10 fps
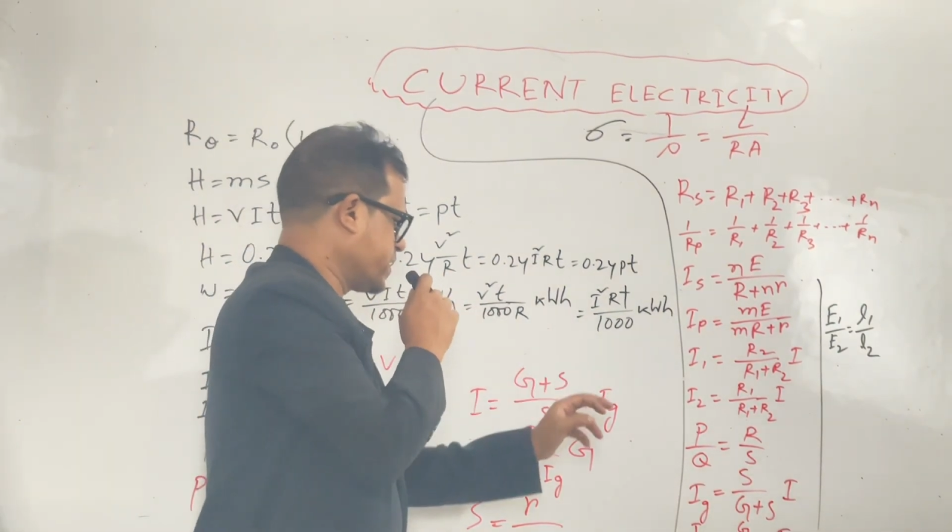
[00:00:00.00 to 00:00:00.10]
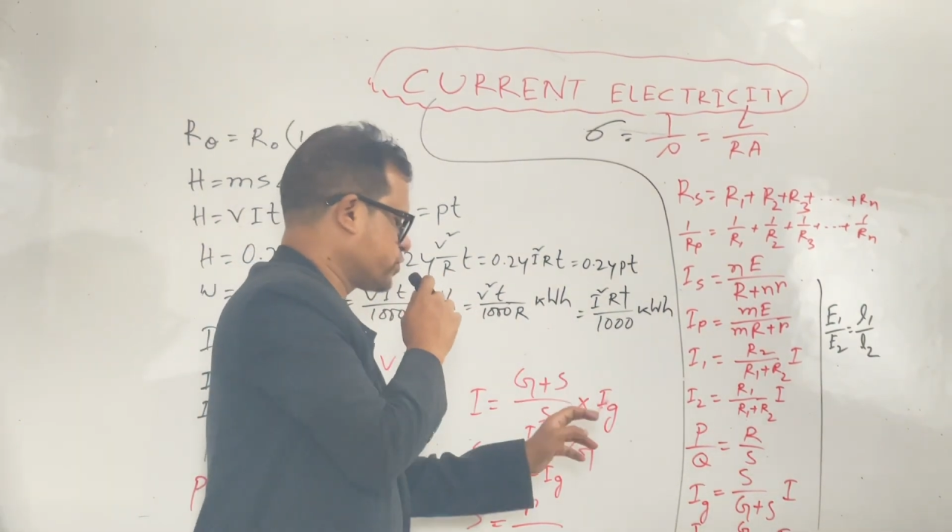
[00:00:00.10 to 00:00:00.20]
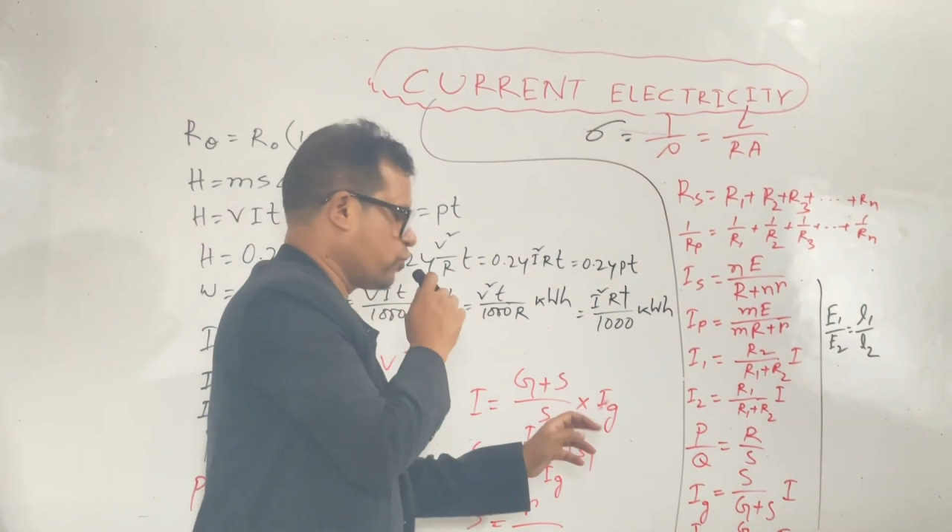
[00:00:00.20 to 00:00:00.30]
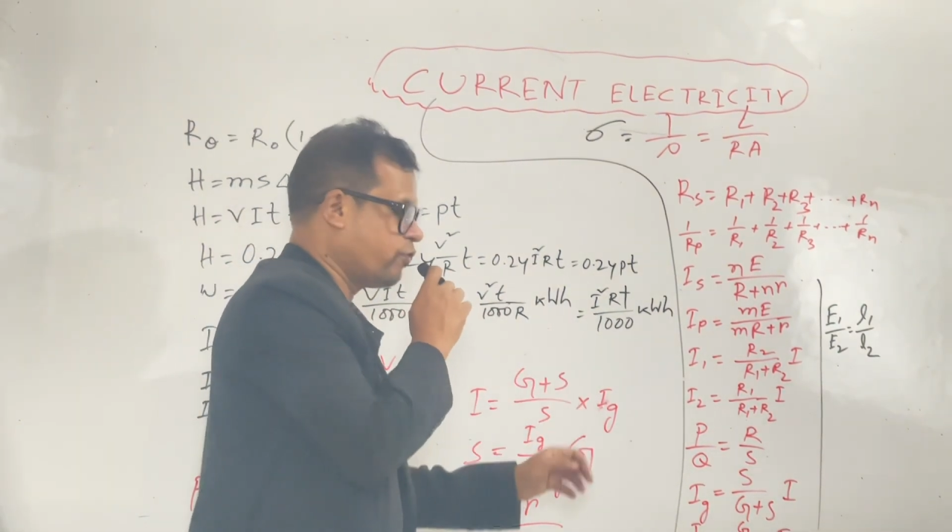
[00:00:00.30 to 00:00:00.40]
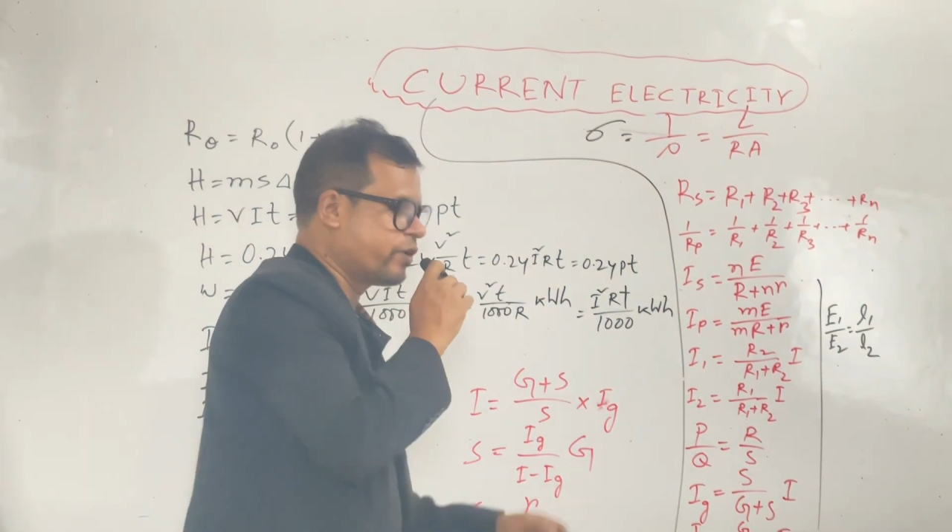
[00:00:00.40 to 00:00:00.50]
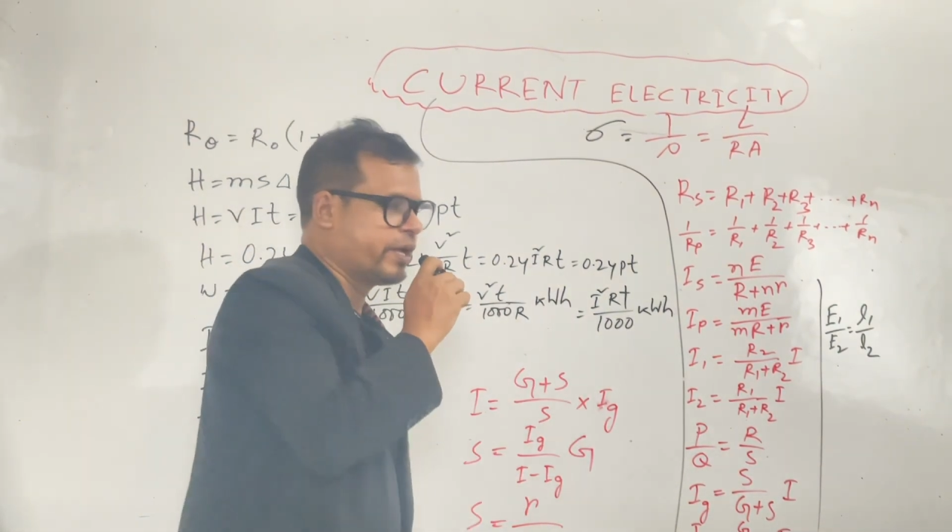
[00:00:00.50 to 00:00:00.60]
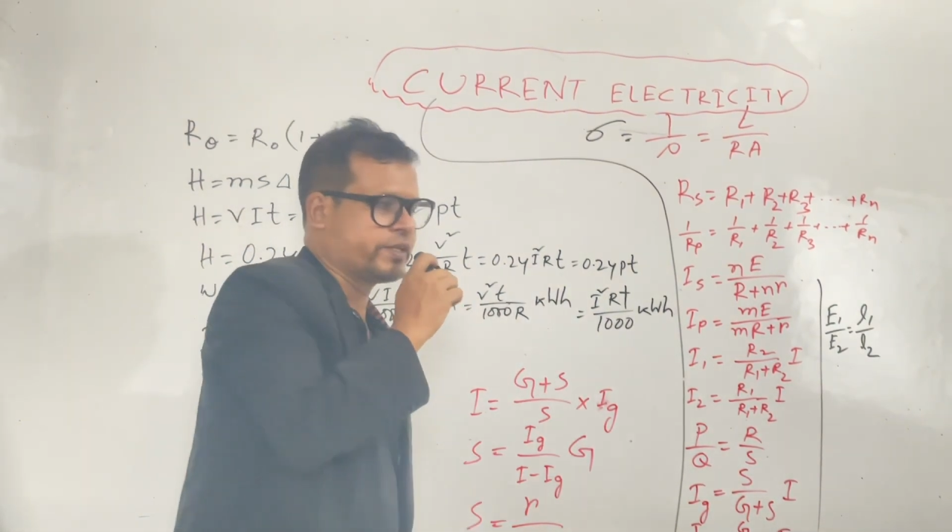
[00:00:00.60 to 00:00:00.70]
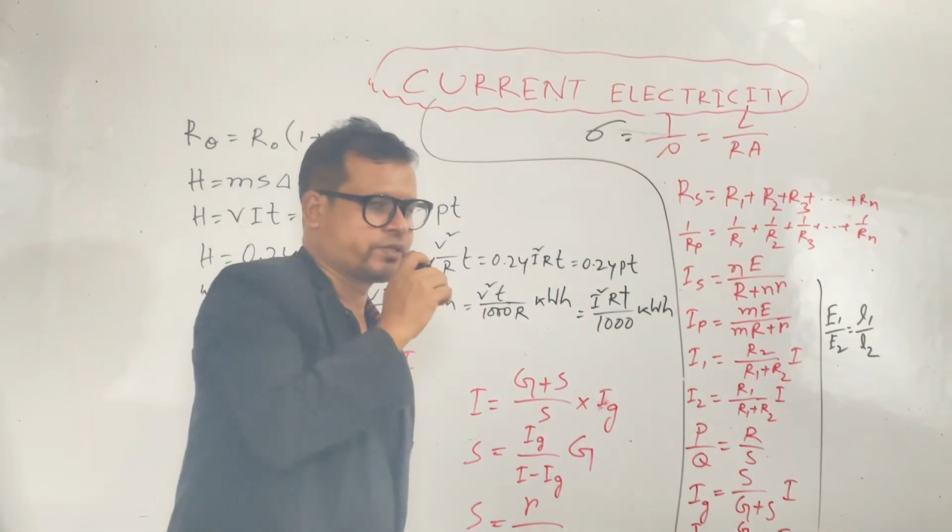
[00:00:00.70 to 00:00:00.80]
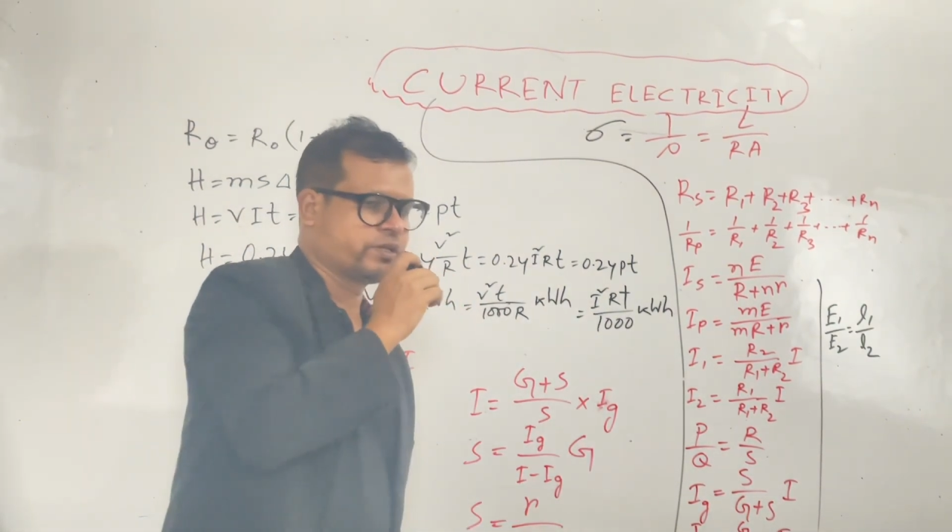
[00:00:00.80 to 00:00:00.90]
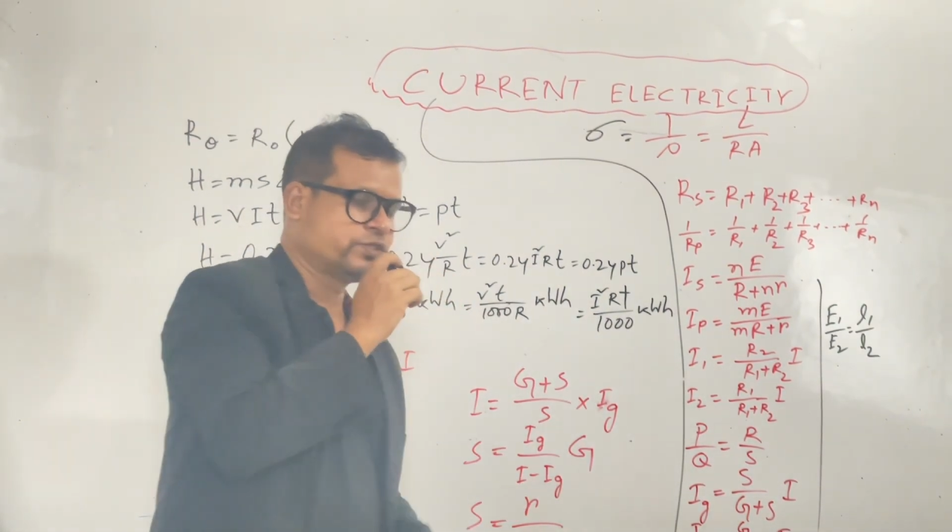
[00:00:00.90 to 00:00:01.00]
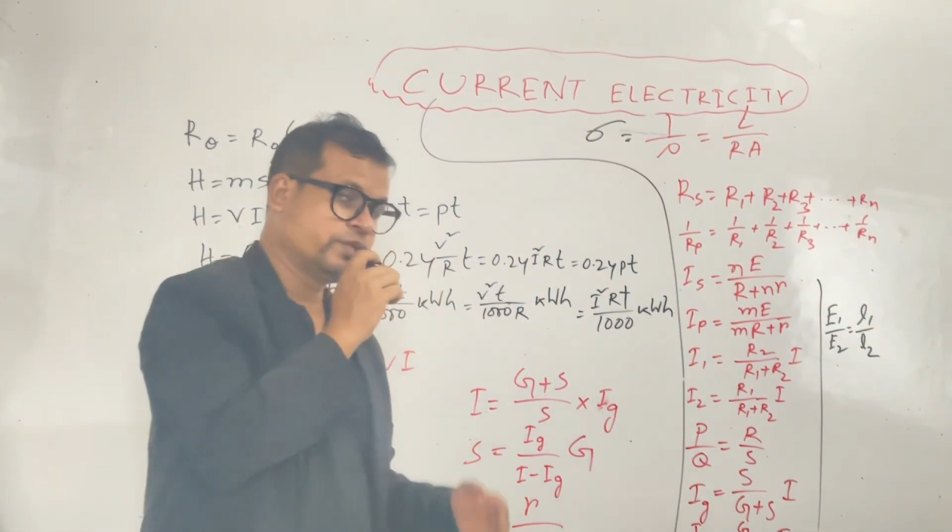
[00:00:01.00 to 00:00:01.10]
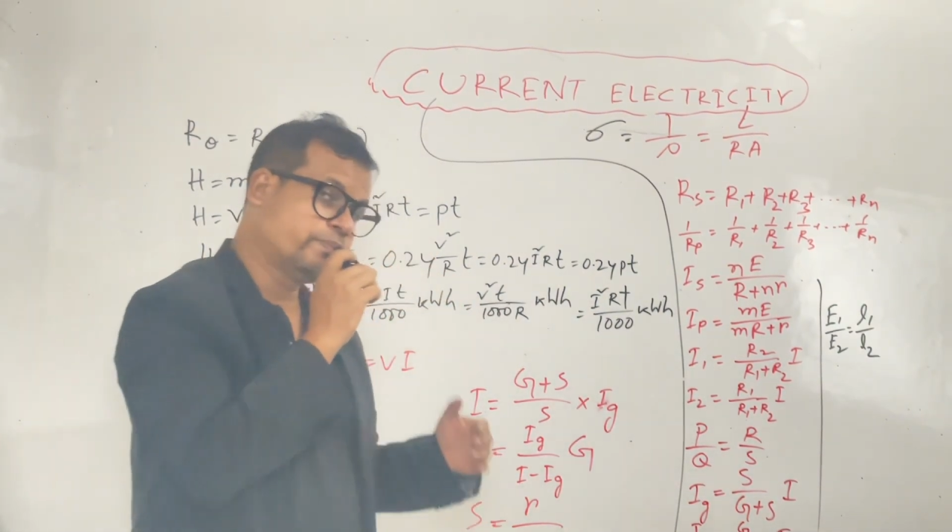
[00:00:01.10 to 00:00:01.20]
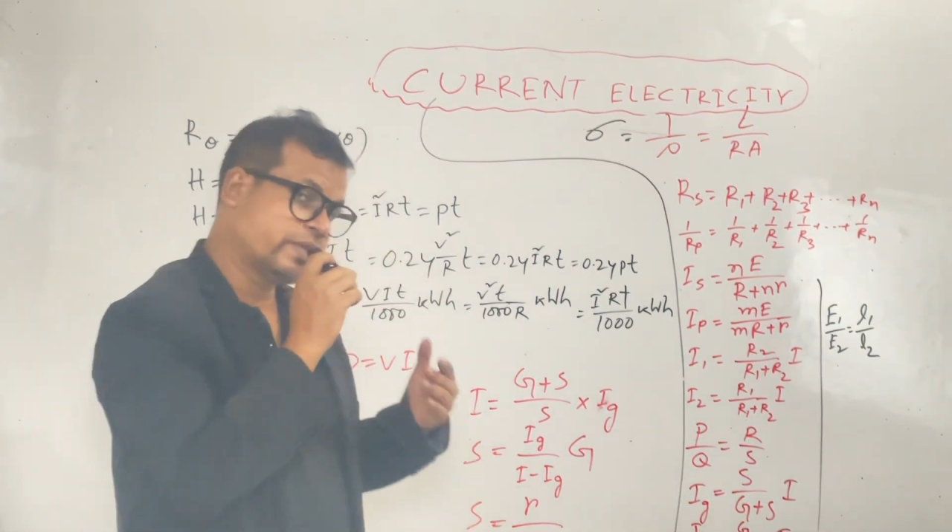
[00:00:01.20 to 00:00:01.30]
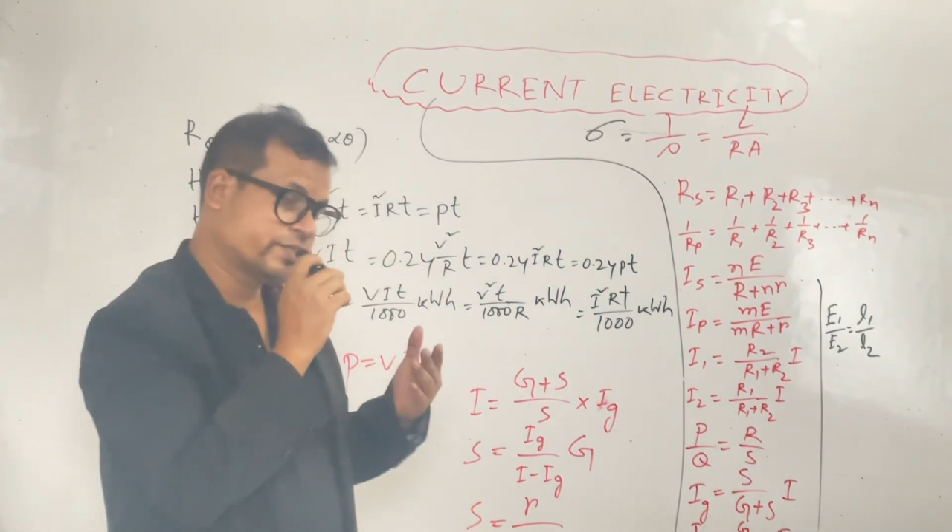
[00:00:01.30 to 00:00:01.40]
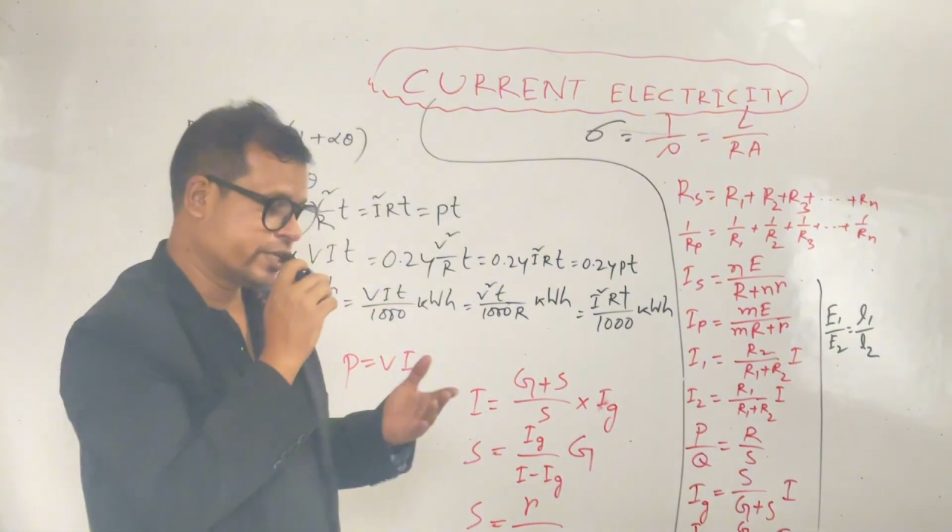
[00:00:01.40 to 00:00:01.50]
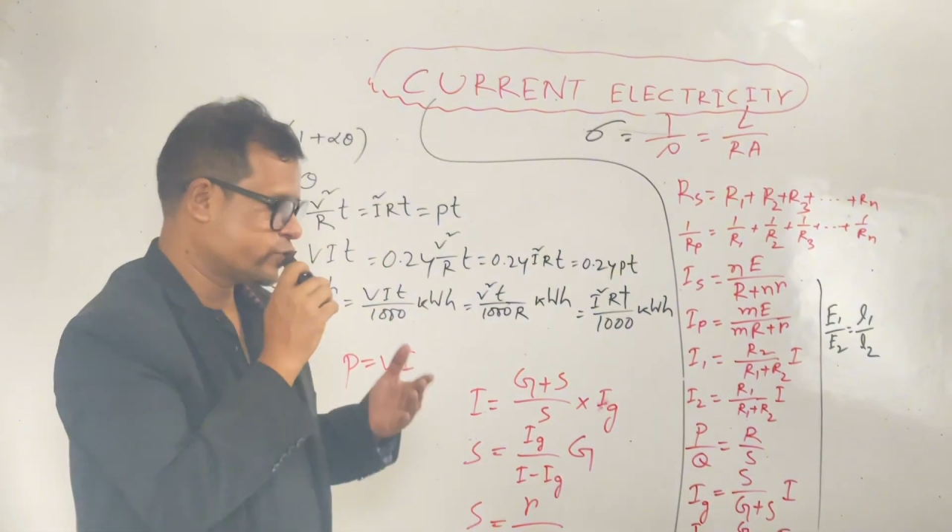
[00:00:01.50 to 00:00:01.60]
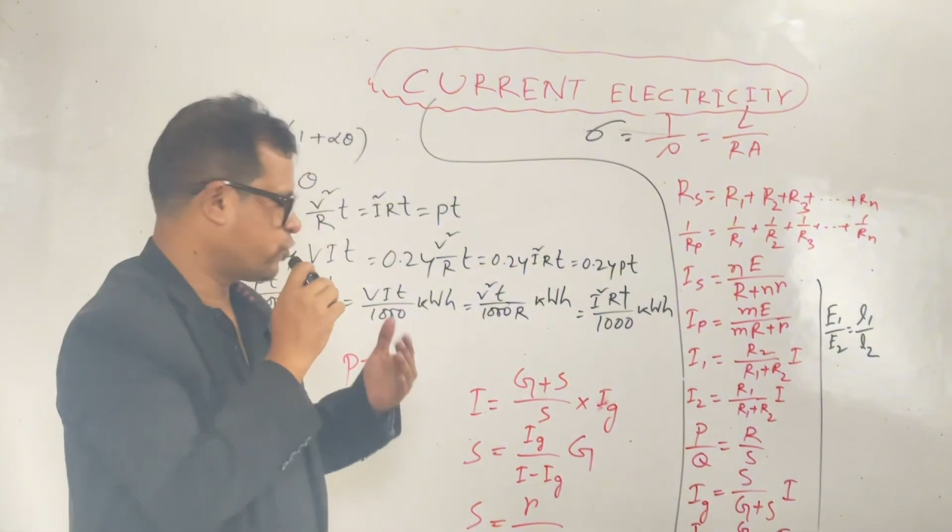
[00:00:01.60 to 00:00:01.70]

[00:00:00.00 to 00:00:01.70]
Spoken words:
S over S. G plus S